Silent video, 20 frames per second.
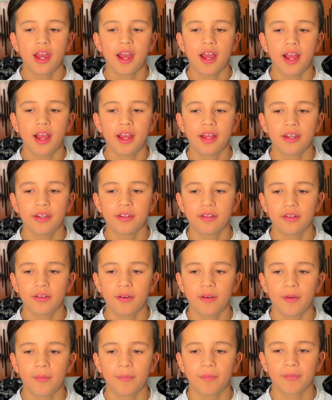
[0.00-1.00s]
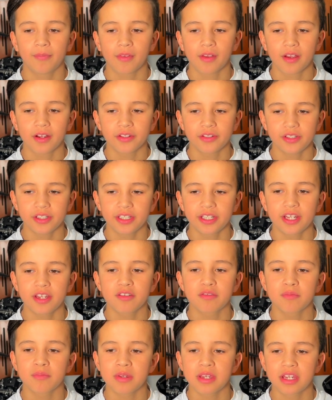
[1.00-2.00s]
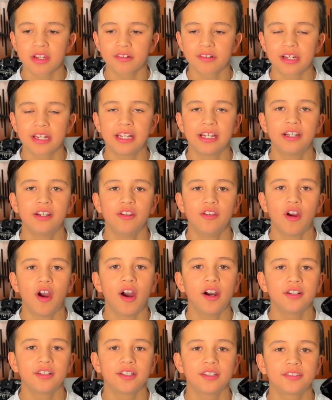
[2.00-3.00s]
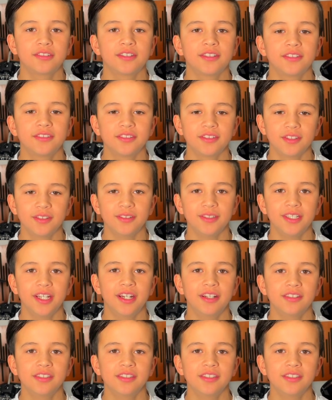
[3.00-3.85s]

And she gives me really good hugs, so yeah.